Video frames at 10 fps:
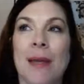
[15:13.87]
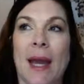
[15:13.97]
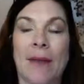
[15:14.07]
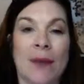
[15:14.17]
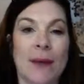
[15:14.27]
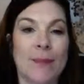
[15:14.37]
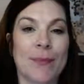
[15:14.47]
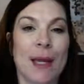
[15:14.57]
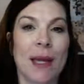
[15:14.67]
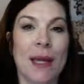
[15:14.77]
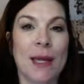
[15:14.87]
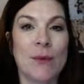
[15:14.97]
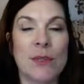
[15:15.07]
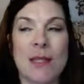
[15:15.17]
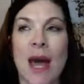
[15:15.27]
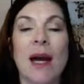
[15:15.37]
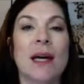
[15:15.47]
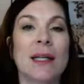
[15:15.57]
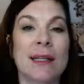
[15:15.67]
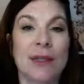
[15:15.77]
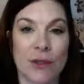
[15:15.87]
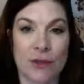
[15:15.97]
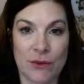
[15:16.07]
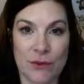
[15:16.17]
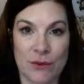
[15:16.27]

Kathy, it, it was that clear.